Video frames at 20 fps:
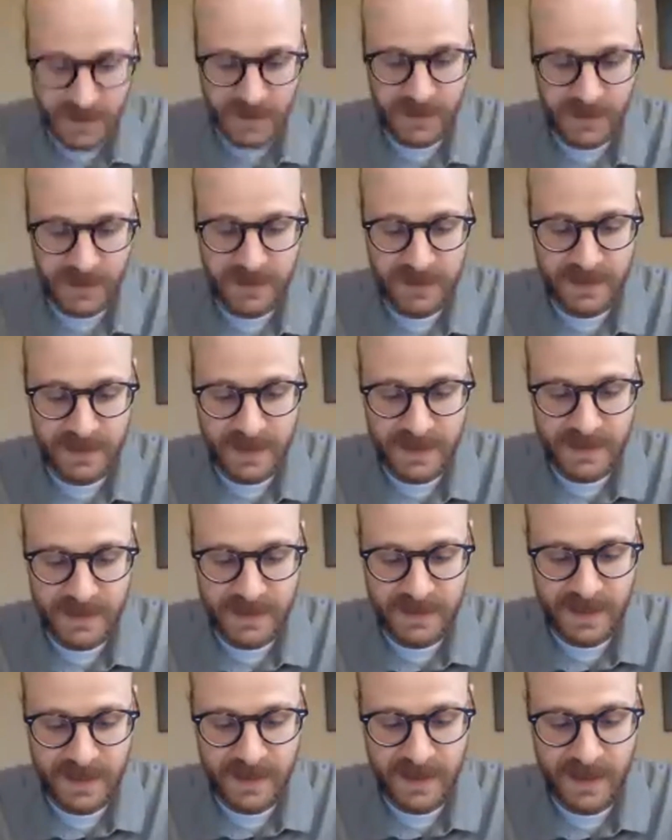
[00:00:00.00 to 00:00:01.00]
is to
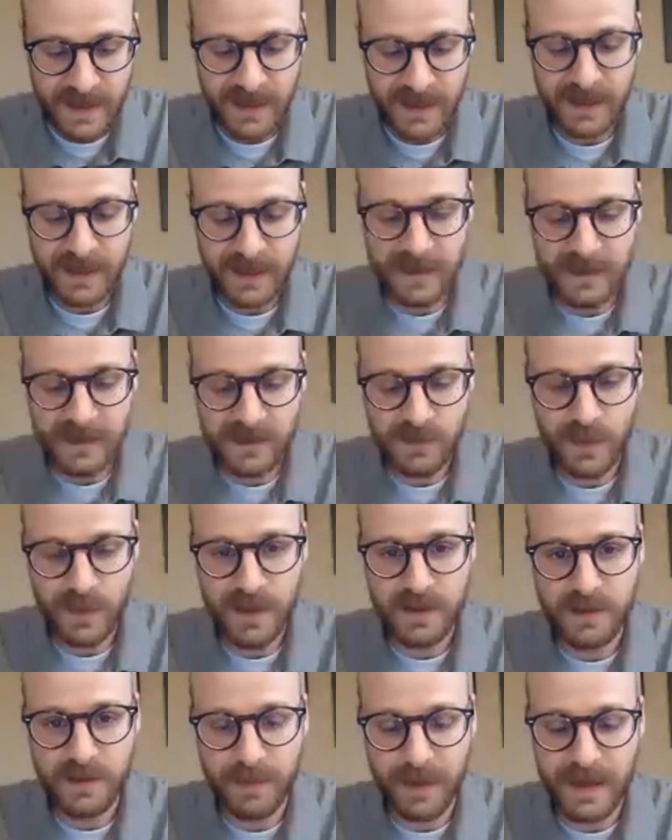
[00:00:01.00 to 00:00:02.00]
say that it is
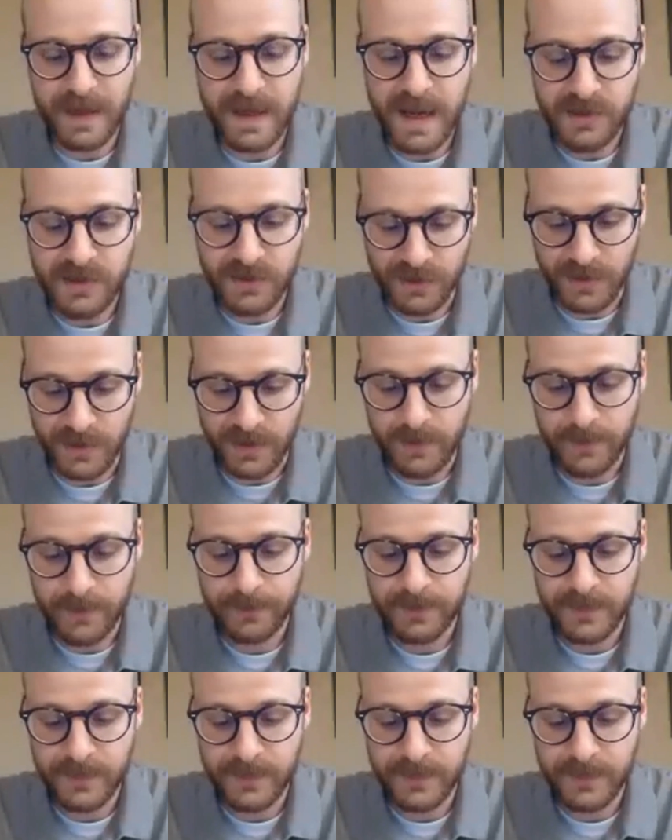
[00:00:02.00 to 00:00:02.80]
with by nature,